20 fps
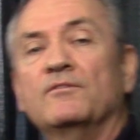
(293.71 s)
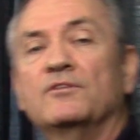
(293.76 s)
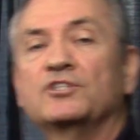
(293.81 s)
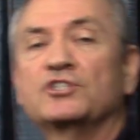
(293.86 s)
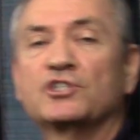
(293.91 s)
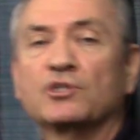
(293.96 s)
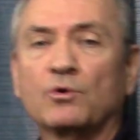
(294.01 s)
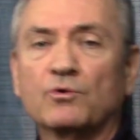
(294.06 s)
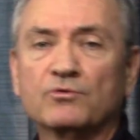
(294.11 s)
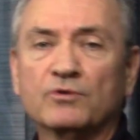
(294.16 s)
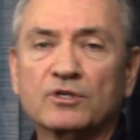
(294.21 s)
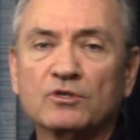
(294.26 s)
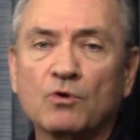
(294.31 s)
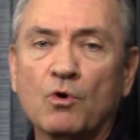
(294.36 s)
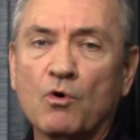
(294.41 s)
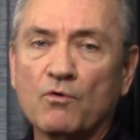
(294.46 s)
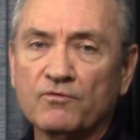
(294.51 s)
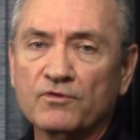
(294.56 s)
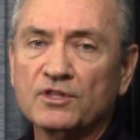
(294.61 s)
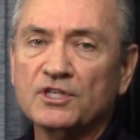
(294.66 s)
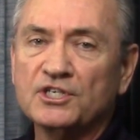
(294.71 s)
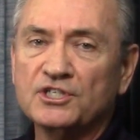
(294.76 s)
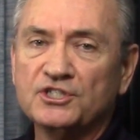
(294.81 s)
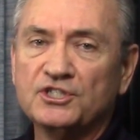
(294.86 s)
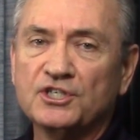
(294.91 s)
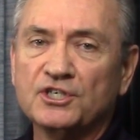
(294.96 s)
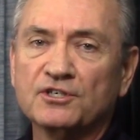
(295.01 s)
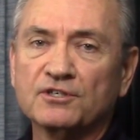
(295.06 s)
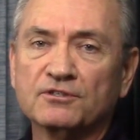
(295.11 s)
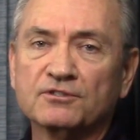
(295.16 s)
children over these
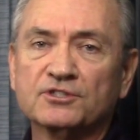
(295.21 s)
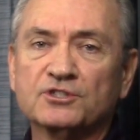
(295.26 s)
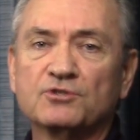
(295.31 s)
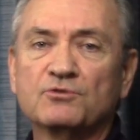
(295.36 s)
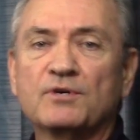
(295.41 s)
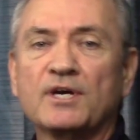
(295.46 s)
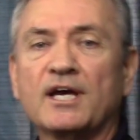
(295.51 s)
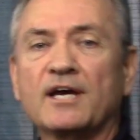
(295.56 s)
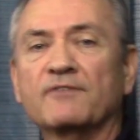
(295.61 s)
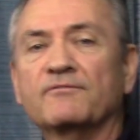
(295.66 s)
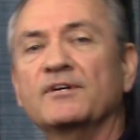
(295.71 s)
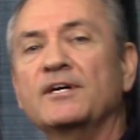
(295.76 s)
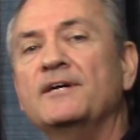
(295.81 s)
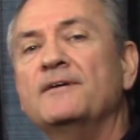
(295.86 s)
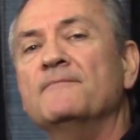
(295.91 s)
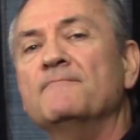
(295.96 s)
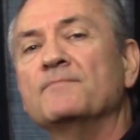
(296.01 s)
years who have